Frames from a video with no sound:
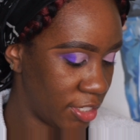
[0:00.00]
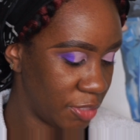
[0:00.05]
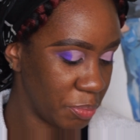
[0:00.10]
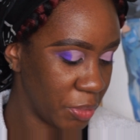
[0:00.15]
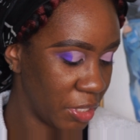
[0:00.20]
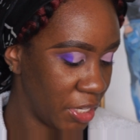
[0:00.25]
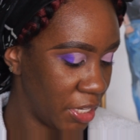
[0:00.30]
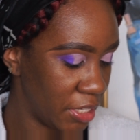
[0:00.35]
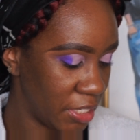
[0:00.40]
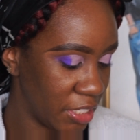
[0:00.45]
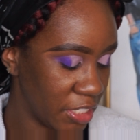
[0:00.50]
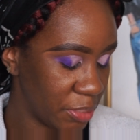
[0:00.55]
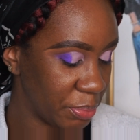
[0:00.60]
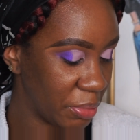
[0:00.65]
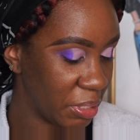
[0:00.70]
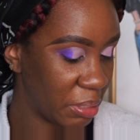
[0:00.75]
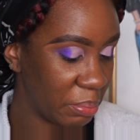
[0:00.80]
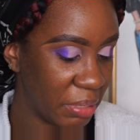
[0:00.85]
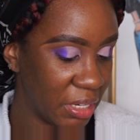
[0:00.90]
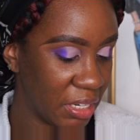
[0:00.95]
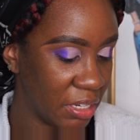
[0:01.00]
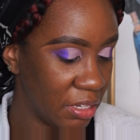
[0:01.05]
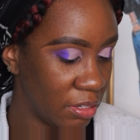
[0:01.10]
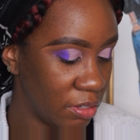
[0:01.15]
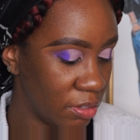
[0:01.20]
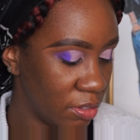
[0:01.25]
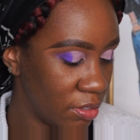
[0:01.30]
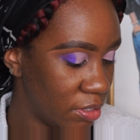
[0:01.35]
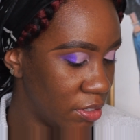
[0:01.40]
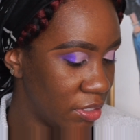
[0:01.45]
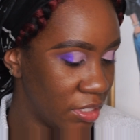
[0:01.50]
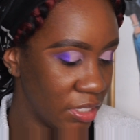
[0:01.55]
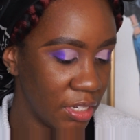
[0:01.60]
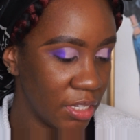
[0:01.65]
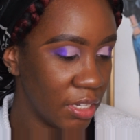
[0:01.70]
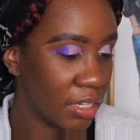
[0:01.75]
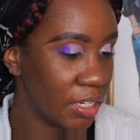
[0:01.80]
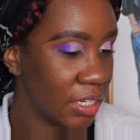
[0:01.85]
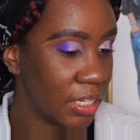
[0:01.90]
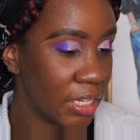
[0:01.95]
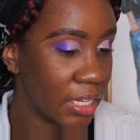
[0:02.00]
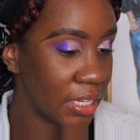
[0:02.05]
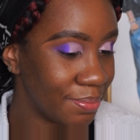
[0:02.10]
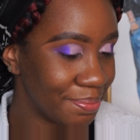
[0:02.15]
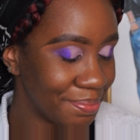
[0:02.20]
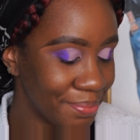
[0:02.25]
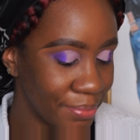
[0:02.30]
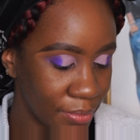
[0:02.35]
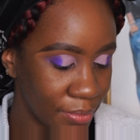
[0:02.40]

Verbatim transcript: explain this, but I mean, it,